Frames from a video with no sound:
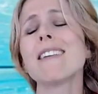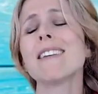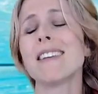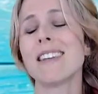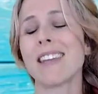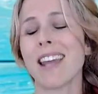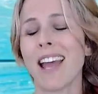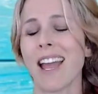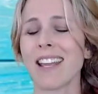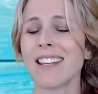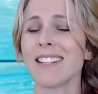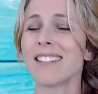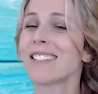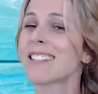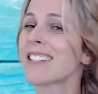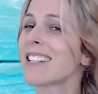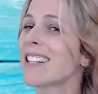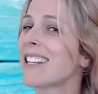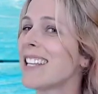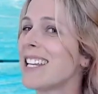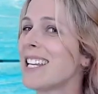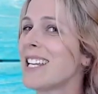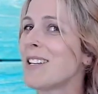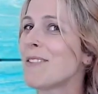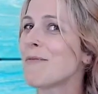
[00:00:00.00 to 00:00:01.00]
Nice
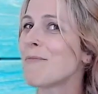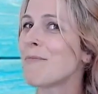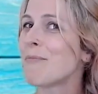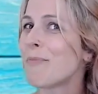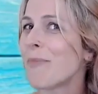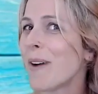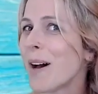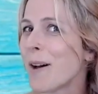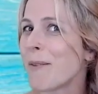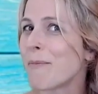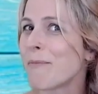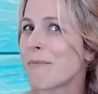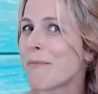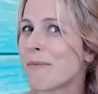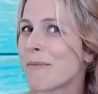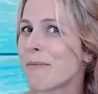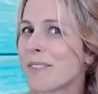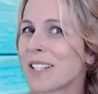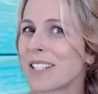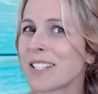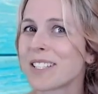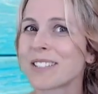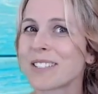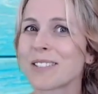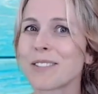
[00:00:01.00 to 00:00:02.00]
clean bum.
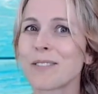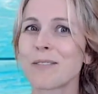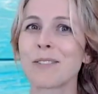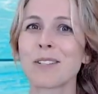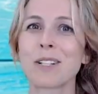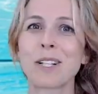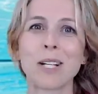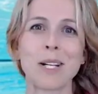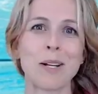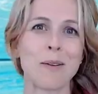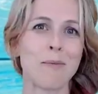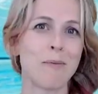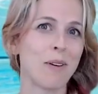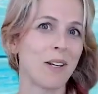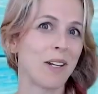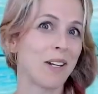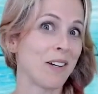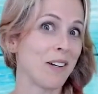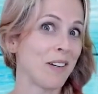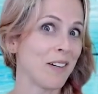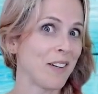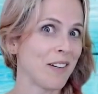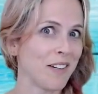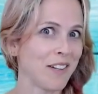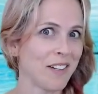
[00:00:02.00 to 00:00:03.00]
So we're gonna put
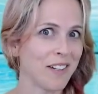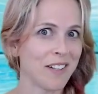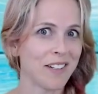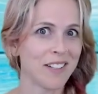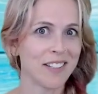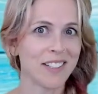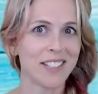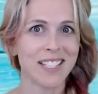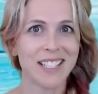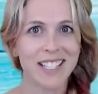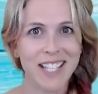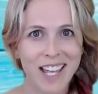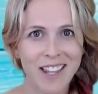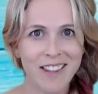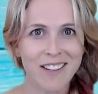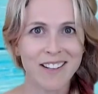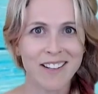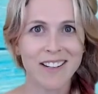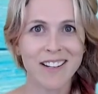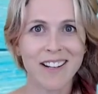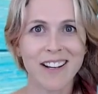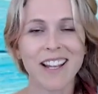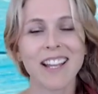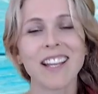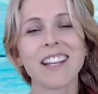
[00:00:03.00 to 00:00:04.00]
it all
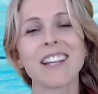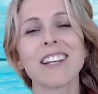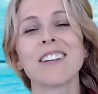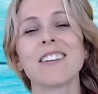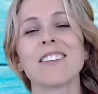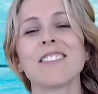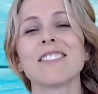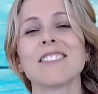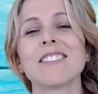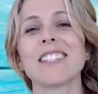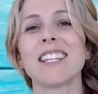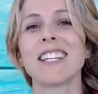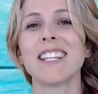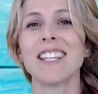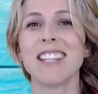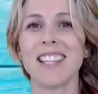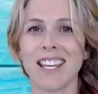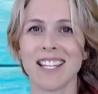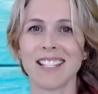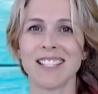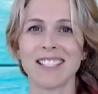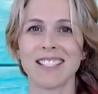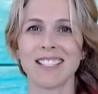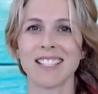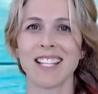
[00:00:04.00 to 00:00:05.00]
together, goes like
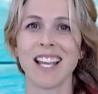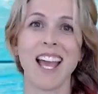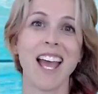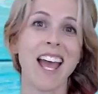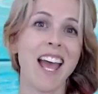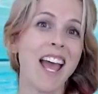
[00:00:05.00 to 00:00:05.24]
this.